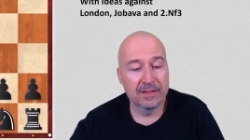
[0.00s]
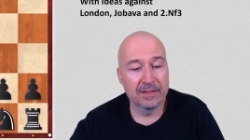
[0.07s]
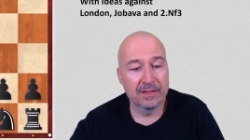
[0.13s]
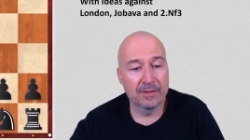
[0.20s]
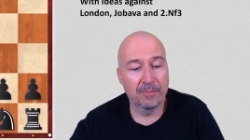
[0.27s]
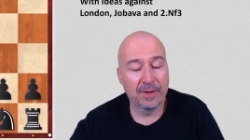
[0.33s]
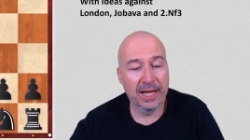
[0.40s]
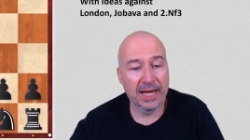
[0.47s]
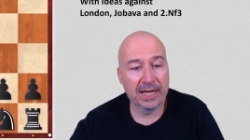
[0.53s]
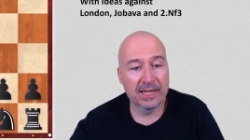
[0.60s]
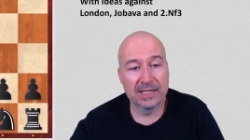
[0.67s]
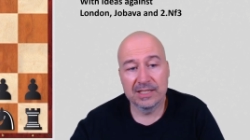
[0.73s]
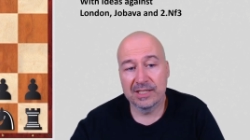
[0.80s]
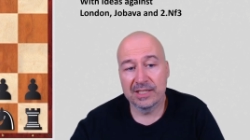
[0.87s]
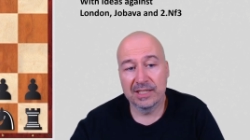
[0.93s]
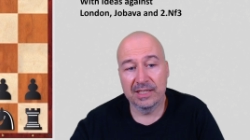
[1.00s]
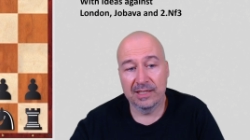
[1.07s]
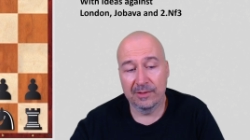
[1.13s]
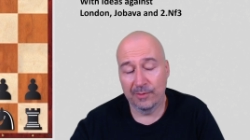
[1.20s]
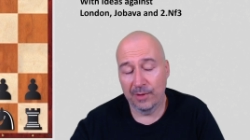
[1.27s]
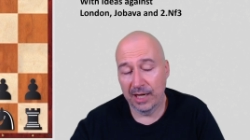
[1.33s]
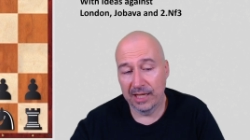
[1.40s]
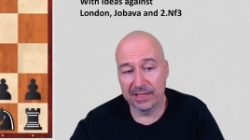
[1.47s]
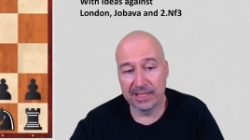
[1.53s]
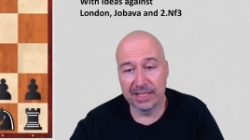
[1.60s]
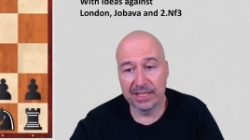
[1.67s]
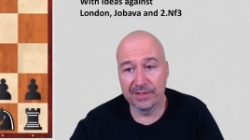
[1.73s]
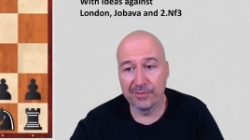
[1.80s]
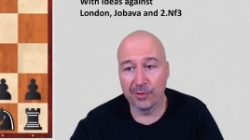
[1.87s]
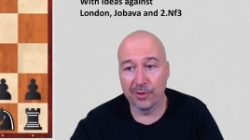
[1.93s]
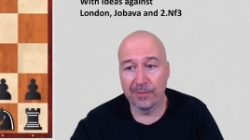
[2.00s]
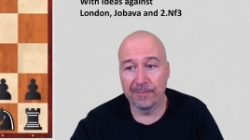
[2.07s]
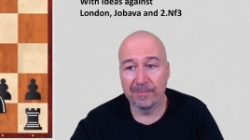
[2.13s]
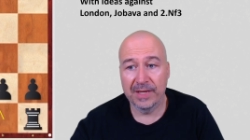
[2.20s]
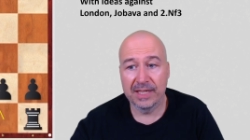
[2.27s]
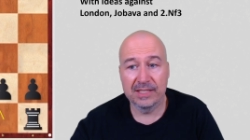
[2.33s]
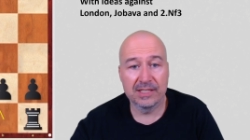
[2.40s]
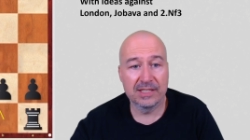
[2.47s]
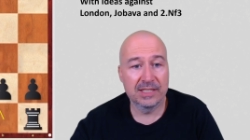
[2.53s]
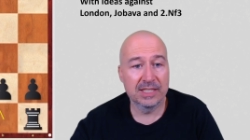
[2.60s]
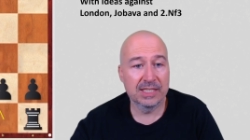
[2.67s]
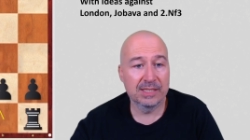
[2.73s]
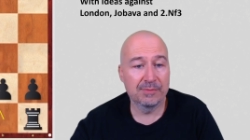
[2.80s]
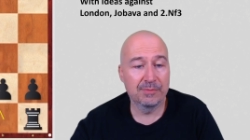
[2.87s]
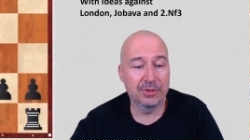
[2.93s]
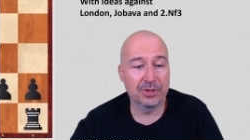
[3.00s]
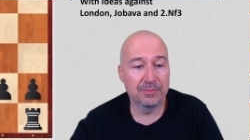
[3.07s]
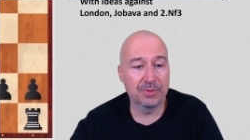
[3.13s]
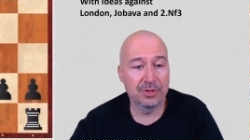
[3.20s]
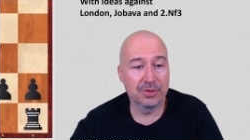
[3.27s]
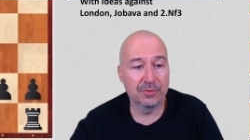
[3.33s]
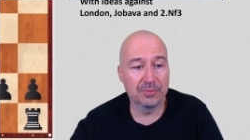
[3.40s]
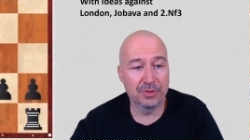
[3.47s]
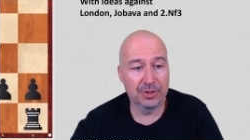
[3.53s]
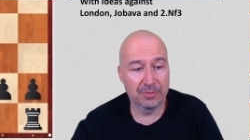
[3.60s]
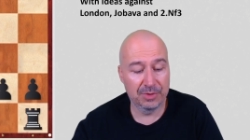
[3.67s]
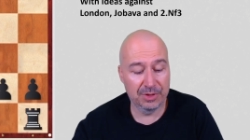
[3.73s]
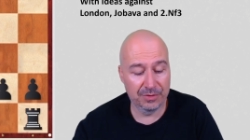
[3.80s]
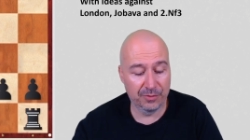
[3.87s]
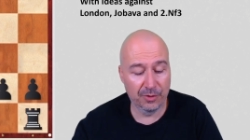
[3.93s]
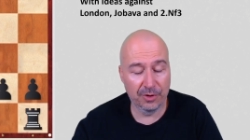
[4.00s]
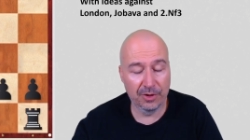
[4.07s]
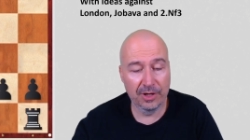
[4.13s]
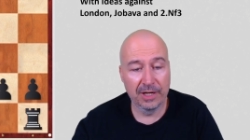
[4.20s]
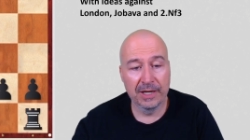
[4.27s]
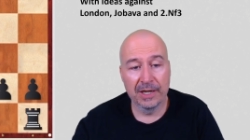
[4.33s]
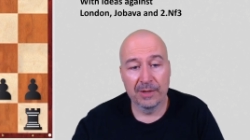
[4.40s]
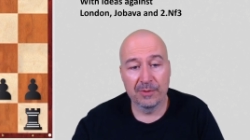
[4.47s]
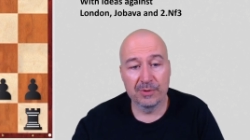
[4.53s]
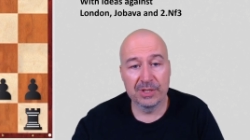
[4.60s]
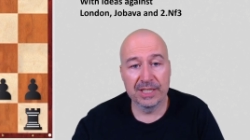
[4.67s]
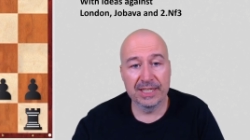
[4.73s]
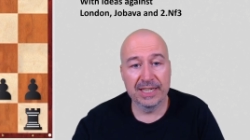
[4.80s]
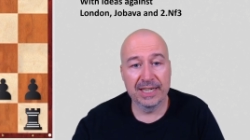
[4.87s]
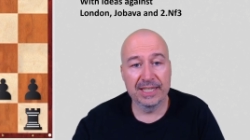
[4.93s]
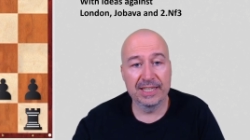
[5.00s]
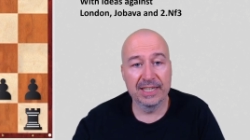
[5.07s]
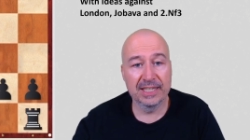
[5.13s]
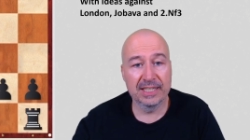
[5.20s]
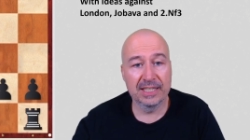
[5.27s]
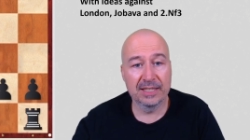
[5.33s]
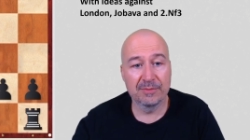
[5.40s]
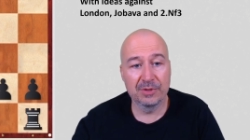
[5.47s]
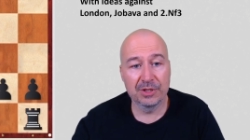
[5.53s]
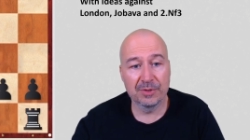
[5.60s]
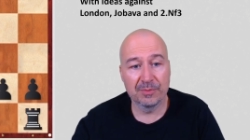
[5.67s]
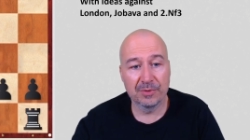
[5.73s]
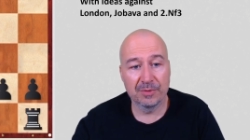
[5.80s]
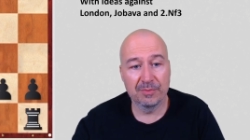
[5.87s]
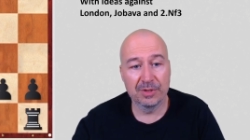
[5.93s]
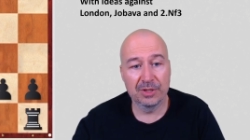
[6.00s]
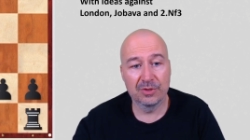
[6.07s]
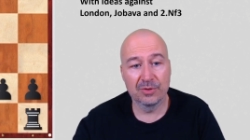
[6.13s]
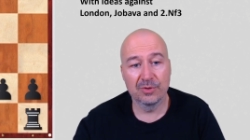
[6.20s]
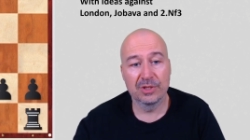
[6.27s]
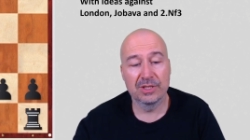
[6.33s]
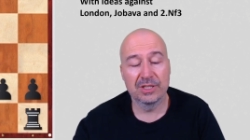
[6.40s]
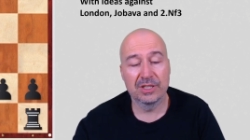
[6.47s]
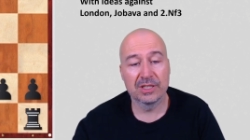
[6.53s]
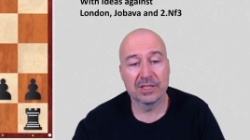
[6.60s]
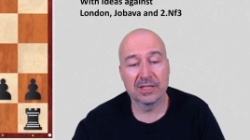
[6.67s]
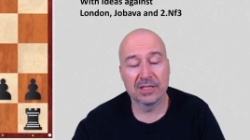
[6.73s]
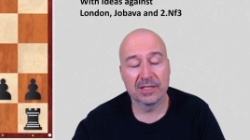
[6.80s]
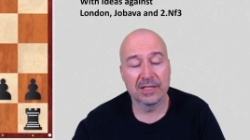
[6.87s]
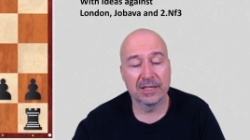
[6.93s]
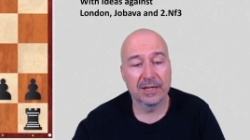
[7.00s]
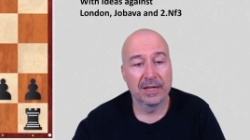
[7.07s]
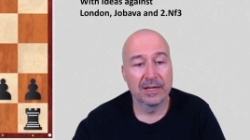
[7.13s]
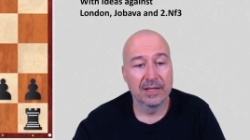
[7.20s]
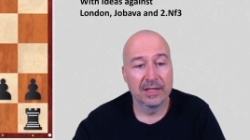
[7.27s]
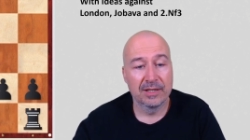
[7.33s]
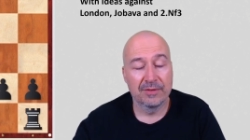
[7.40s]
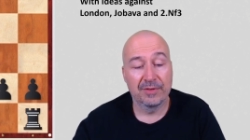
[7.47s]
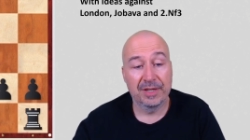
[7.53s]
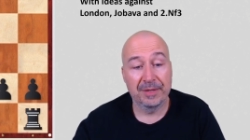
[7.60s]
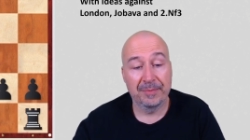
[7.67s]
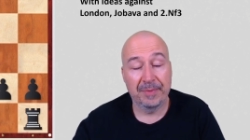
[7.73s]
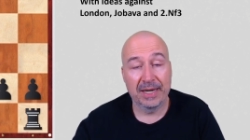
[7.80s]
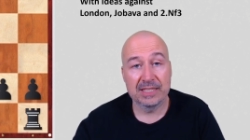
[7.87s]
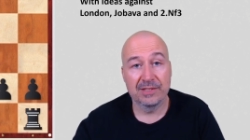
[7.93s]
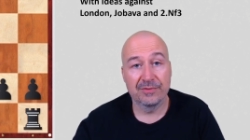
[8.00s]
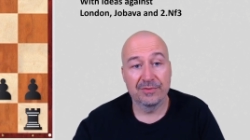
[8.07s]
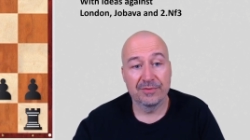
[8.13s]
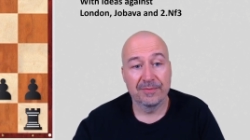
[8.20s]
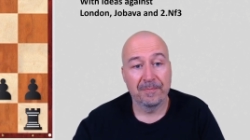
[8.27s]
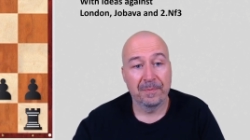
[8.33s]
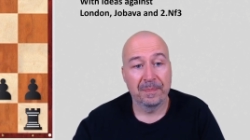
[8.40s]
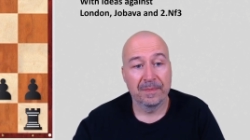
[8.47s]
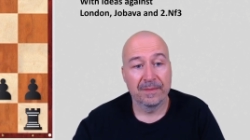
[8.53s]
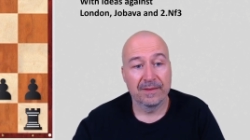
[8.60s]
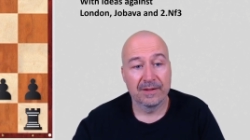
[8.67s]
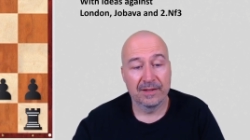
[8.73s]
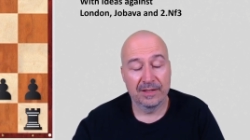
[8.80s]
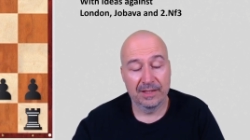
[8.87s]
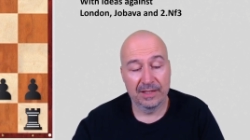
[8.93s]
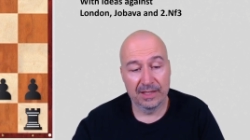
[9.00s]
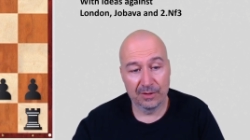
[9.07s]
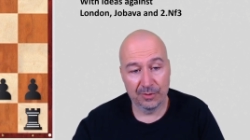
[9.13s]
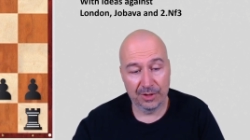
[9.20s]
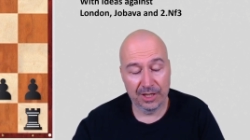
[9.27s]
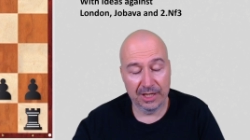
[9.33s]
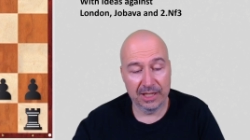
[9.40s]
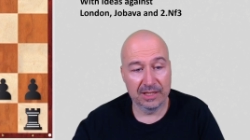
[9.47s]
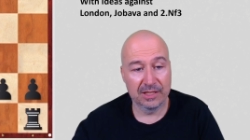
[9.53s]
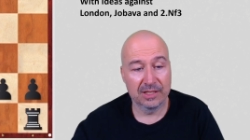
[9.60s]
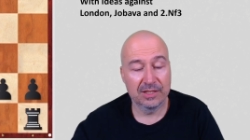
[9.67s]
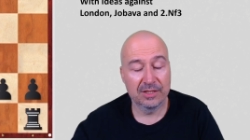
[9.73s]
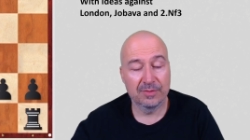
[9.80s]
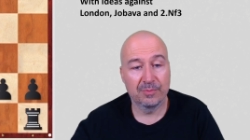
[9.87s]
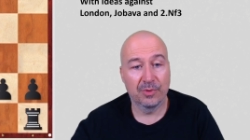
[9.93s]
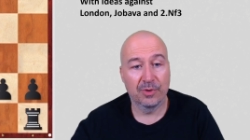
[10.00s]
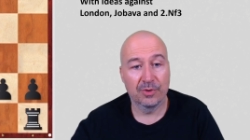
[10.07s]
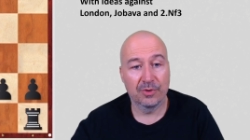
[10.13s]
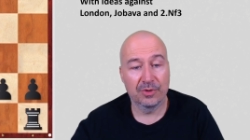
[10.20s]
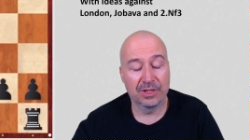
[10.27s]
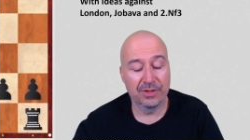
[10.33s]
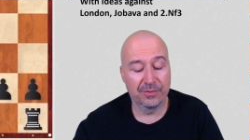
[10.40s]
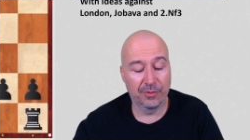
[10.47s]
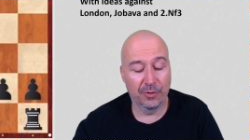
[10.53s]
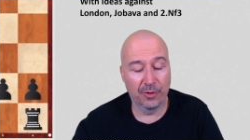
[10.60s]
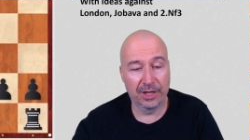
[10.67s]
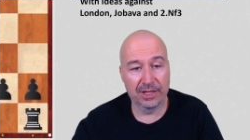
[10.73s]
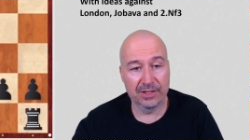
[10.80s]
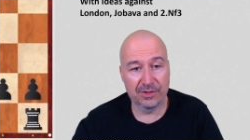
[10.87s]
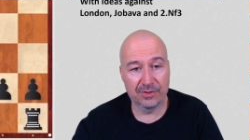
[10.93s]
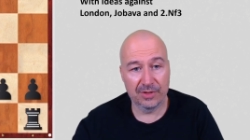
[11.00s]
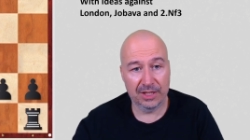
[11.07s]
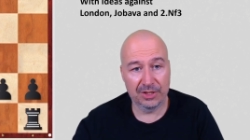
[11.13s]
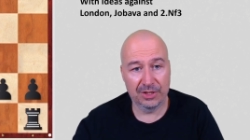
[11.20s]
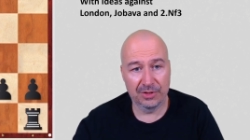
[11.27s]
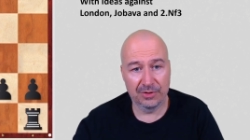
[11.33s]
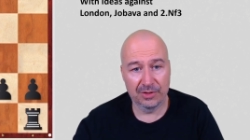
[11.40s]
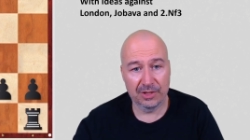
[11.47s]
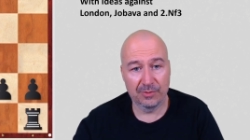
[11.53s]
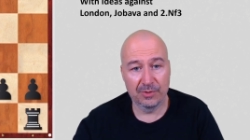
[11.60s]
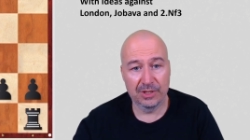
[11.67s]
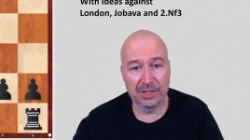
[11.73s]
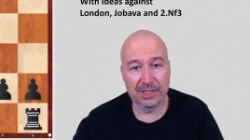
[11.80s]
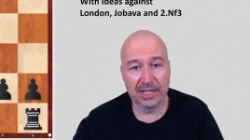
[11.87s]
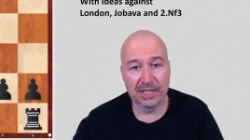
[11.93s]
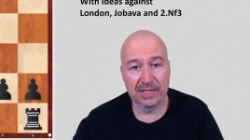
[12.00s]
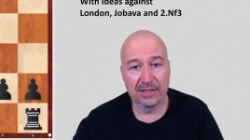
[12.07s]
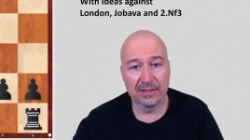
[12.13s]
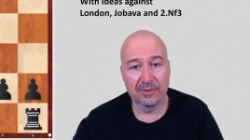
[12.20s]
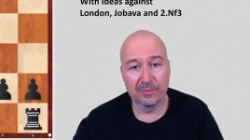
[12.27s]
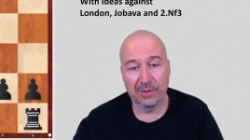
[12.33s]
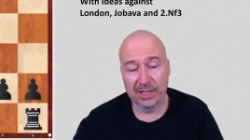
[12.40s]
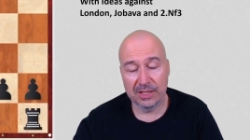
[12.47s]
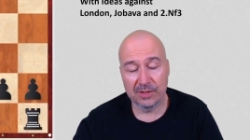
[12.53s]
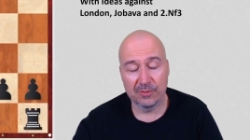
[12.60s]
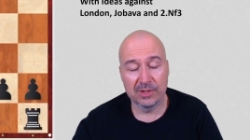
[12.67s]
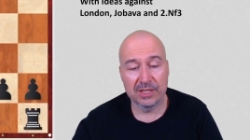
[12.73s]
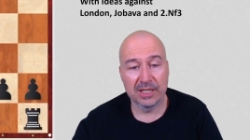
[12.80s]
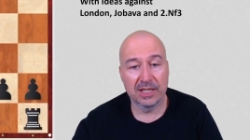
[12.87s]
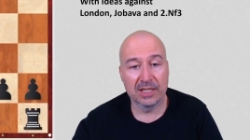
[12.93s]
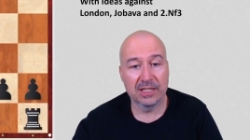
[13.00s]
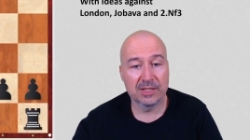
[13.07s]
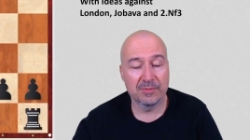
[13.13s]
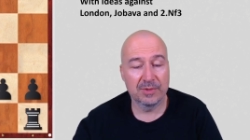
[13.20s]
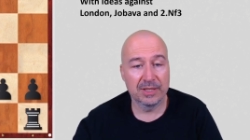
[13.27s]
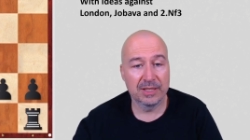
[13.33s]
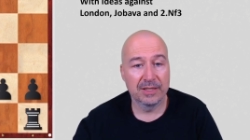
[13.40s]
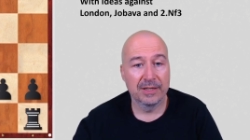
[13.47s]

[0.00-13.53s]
black, as while ed4, knight c6, bishop b2, bishop g4, we see the idea that the bishop on b2 is just very passive, looking at this pawn on d4, and the structure on the queen side, white's queen side, has been